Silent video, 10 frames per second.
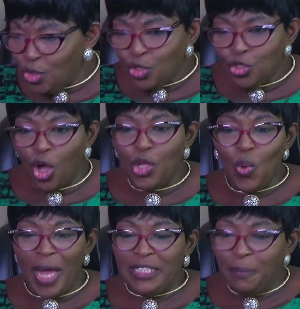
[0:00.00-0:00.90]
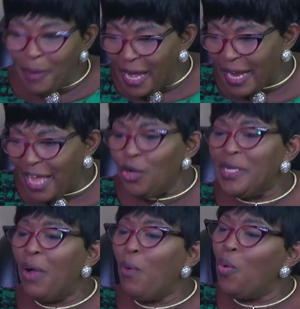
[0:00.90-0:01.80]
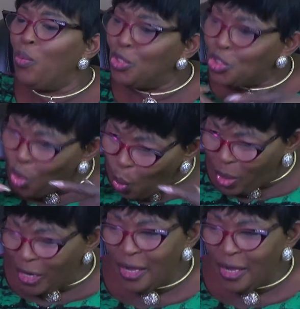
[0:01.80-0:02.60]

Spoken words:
talk you at the back, another one will talk,